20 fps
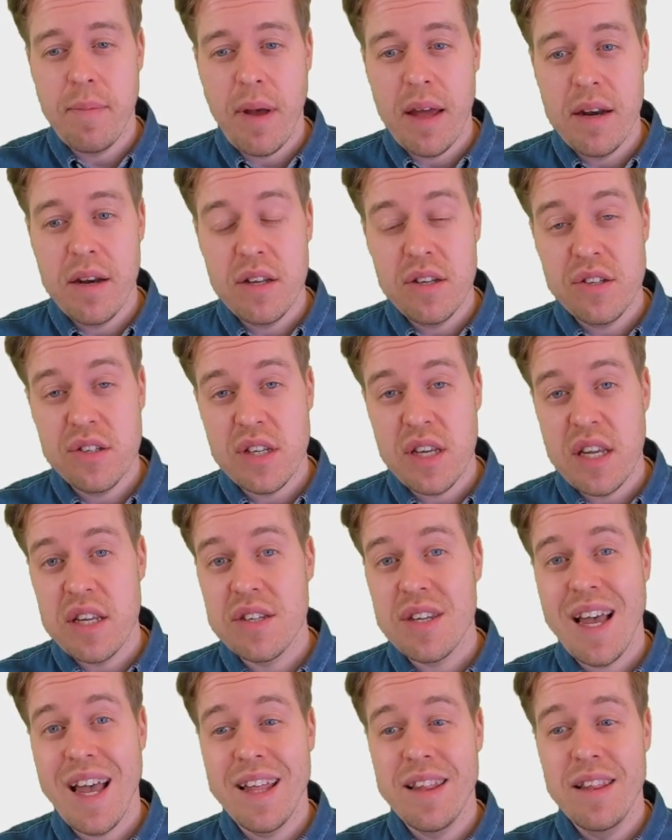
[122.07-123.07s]

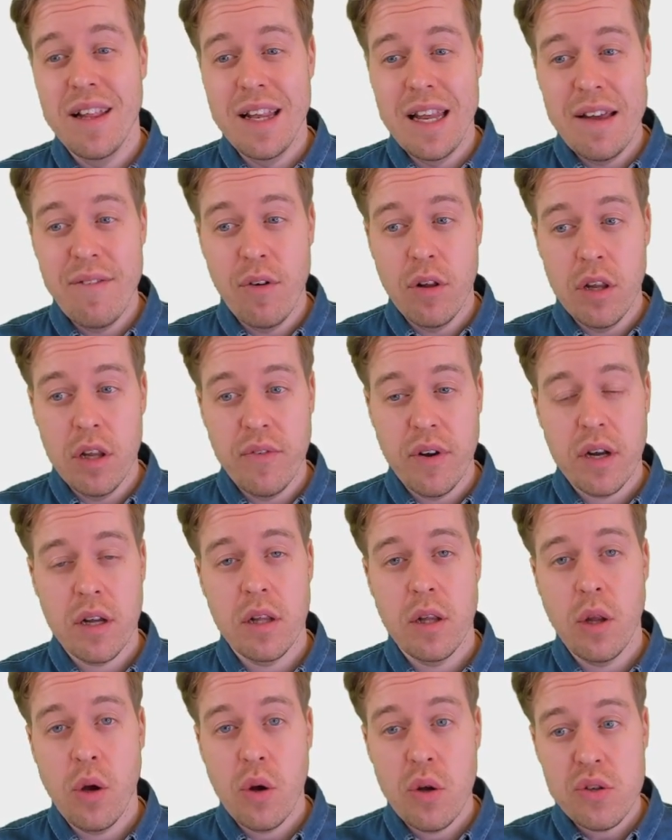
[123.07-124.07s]
dependencies at the level of a
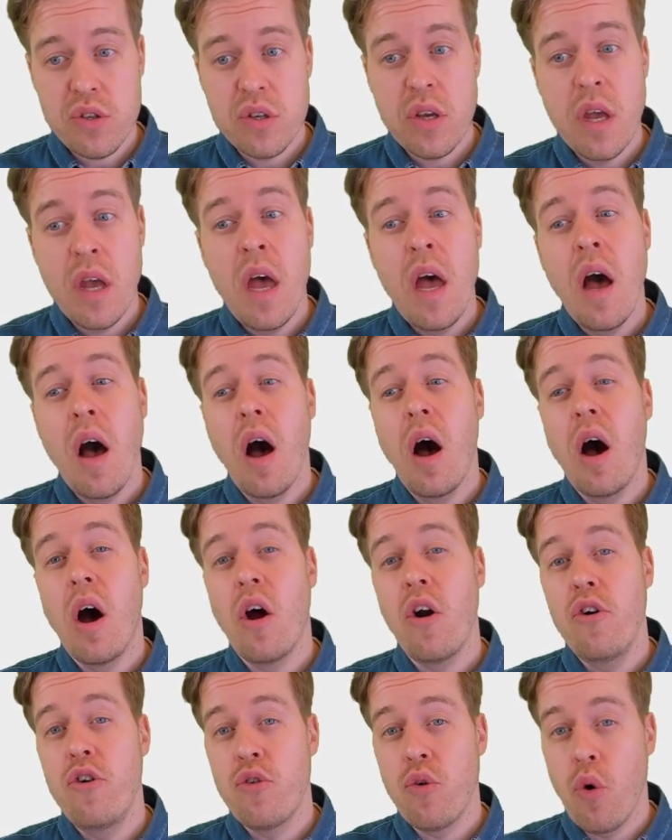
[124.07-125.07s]
clause
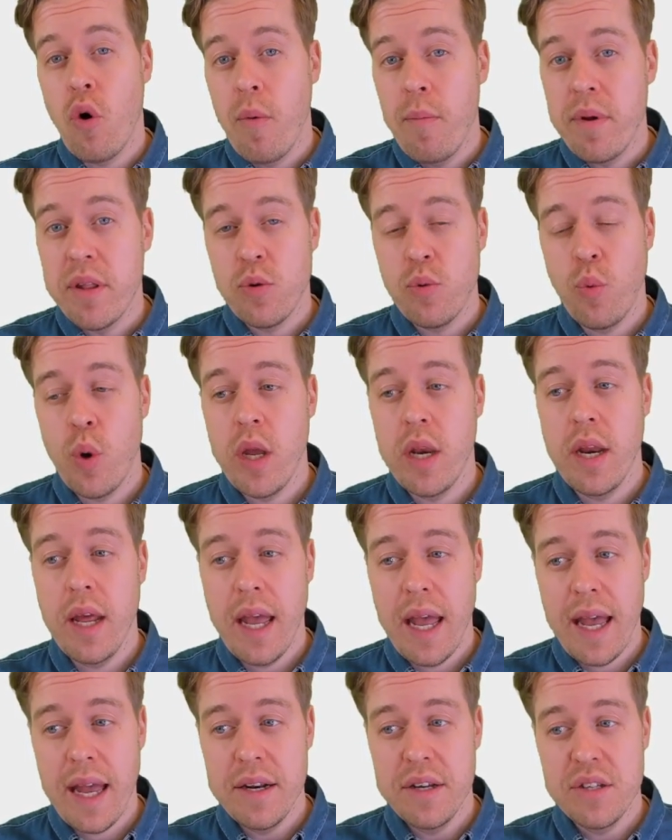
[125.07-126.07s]
are drawn between
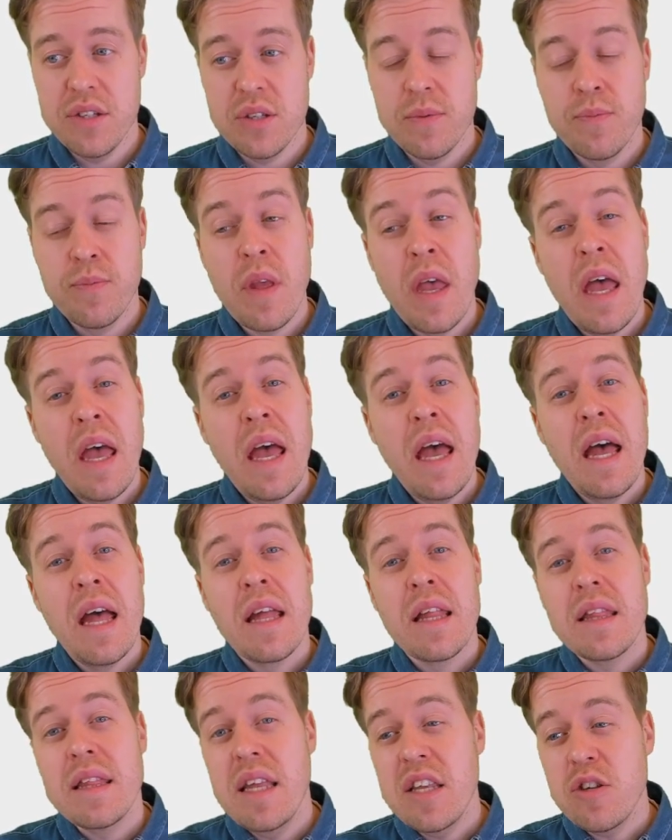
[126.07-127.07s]
heads.
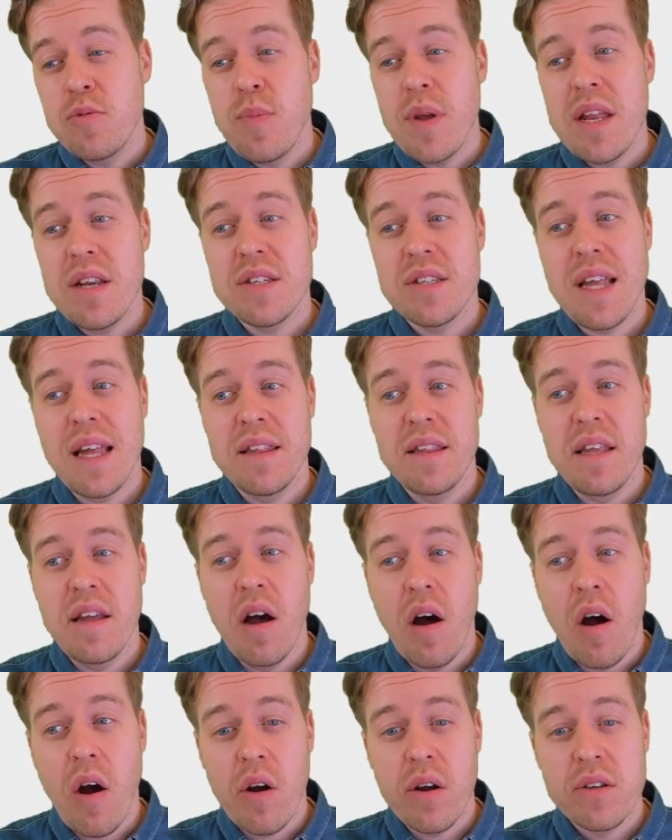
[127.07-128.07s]
This means that the
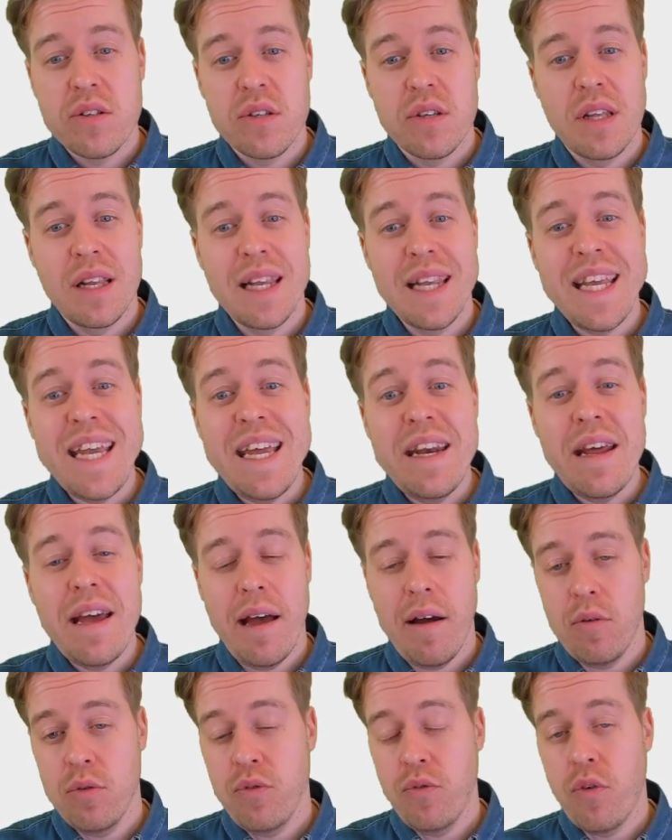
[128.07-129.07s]
arcs lead
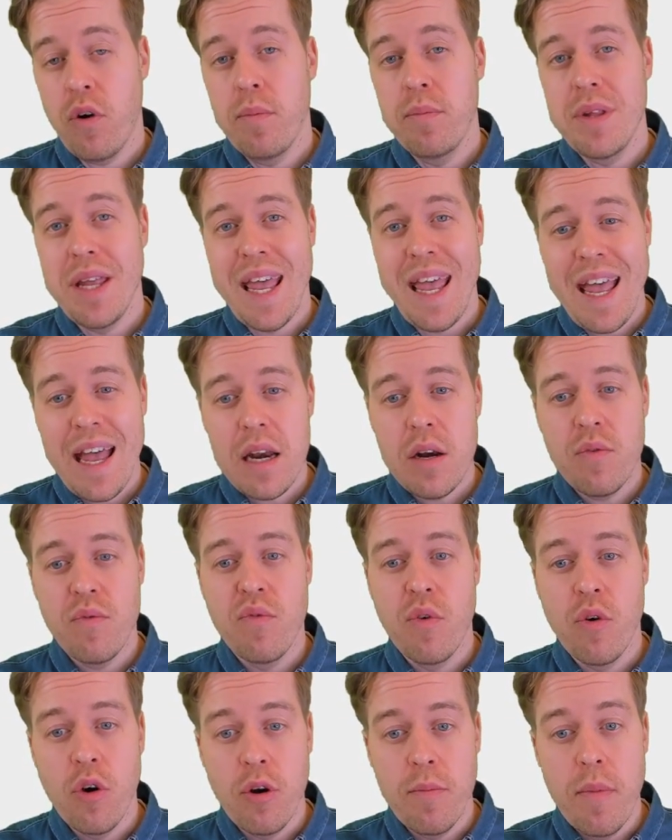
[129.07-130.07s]
out from the head
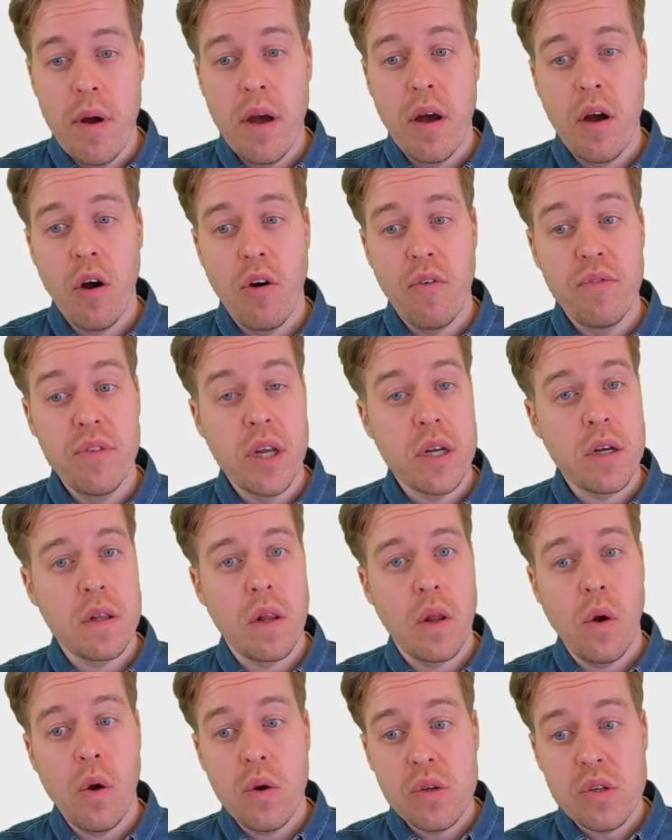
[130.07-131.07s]
verb of the
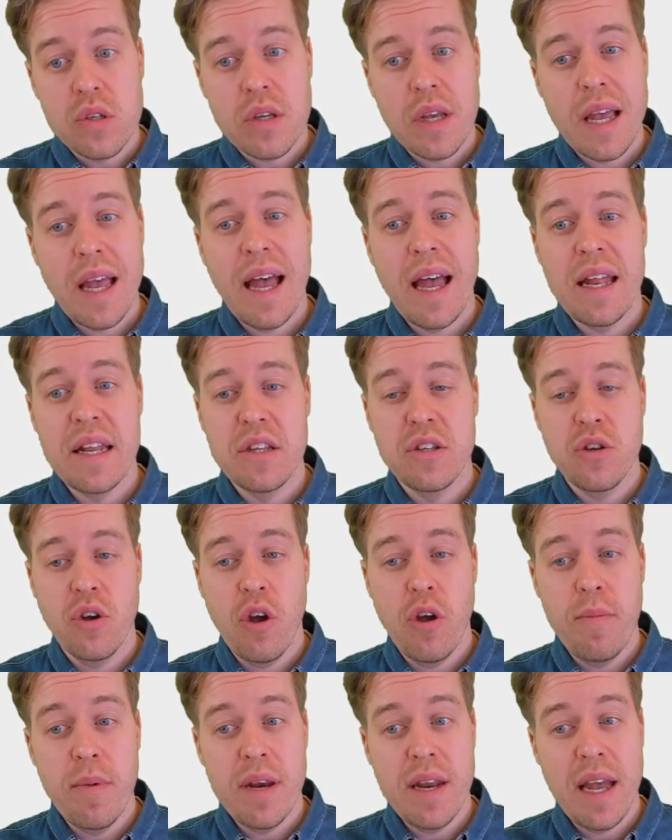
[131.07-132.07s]
clause and
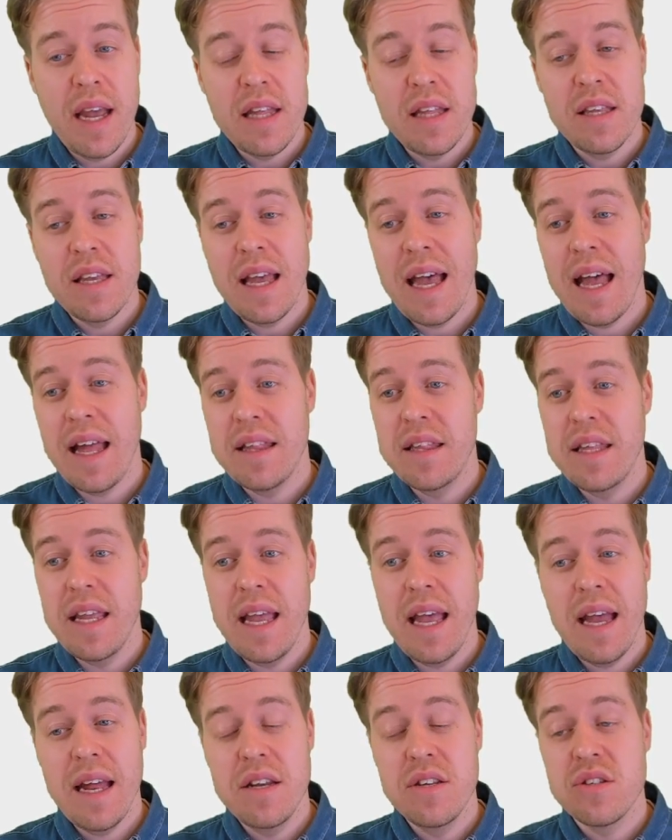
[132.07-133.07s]
terminate at the
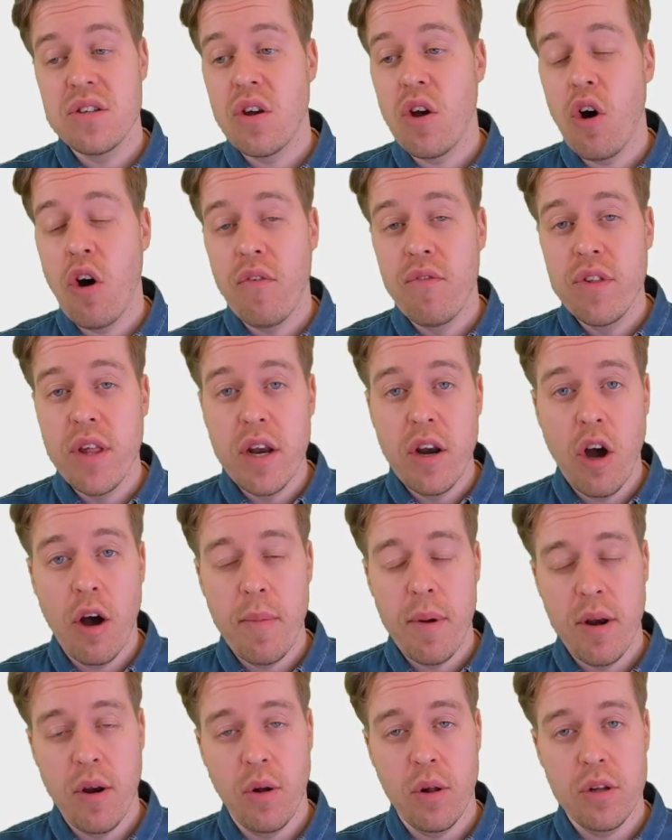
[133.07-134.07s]
heads of the
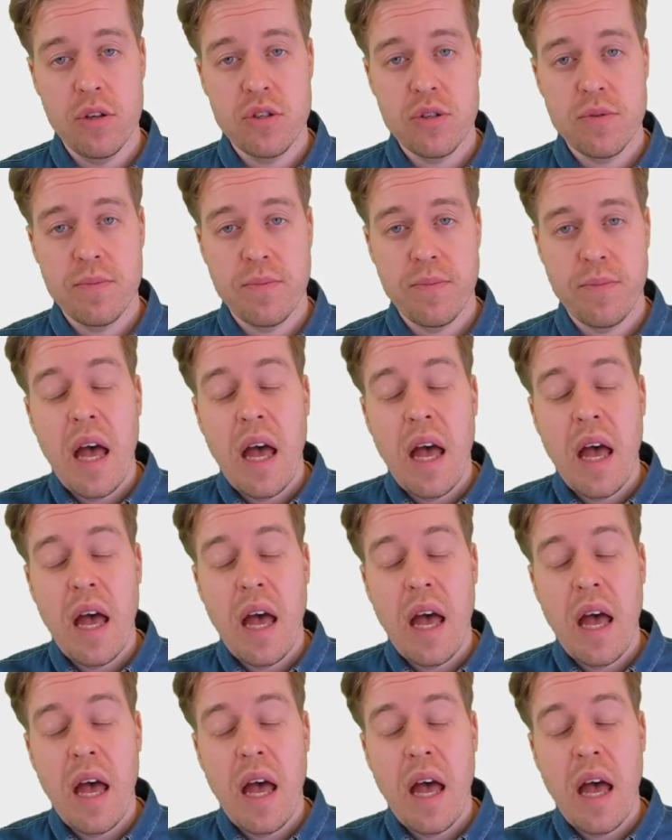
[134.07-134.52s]
nominals.